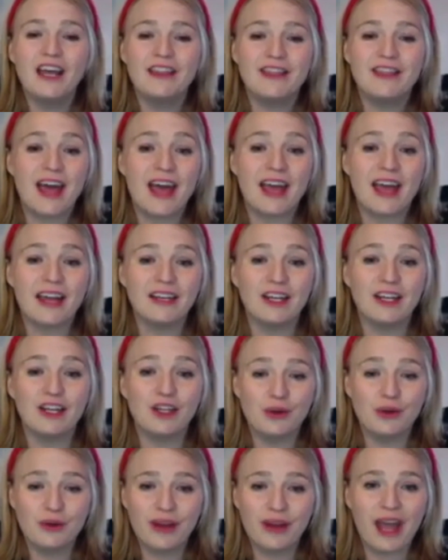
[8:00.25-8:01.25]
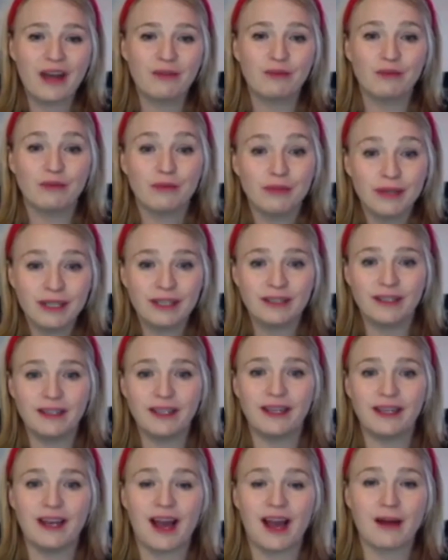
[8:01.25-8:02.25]
then you can
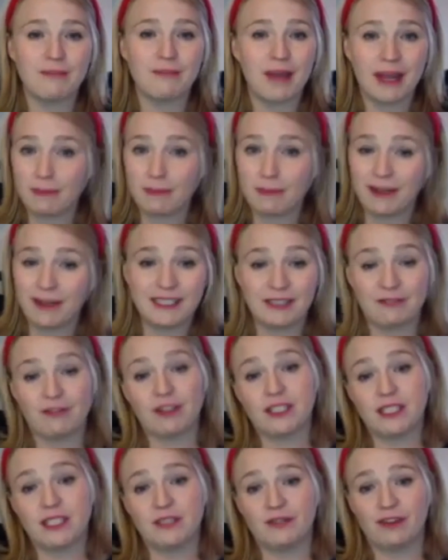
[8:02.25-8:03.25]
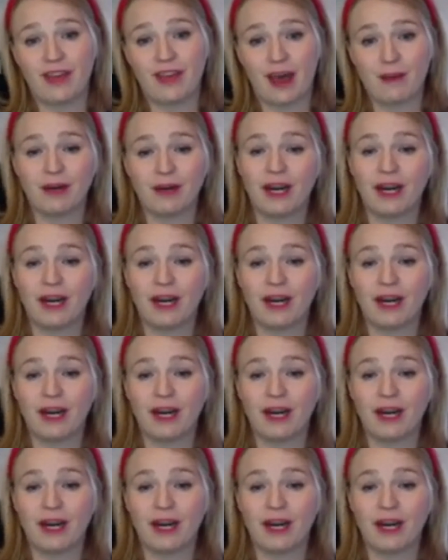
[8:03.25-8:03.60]
really make a big difference for them.